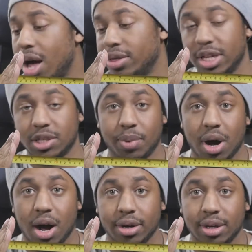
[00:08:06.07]
this
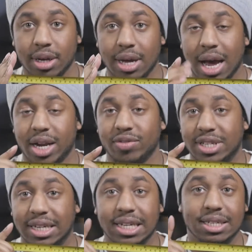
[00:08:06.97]
part and I've
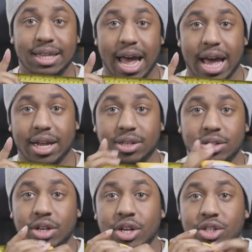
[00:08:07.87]
deleted the
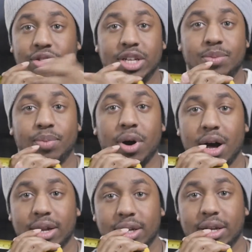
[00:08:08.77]
end, so this
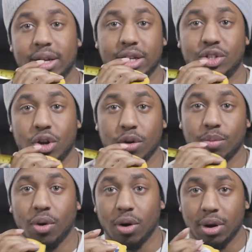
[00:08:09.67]
part is no
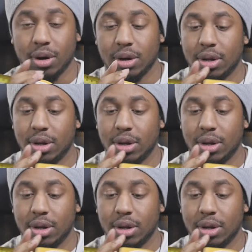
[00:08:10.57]
more.